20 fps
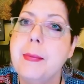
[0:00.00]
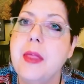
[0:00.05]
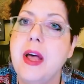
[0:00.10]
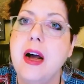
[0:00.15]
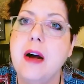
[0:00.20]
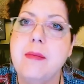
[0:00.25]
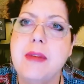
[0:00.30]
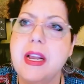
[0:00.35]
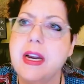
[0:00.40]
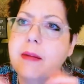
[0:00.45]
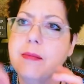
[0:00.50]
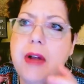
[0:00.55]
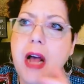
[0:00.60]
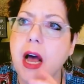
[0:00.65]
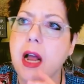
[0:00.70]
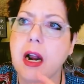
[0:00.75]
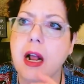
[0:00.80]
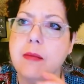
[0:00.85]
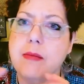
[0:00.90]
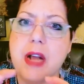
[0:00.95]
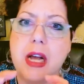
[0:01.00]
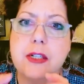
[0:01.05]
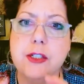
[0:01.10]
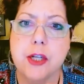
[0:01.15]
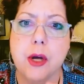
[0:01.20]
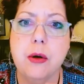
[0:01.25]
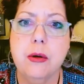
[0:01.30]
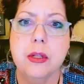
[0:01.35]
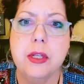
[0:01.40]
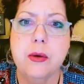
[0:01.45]
And I'm not
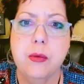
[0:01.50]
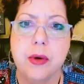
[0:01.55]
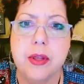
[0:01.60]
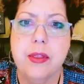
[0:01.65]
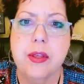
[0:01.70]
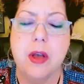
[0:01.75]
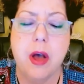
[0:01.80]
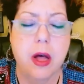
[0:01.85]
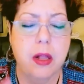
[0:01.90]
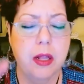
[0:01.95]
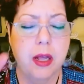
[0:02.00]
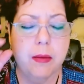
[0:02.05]
totally with y'all.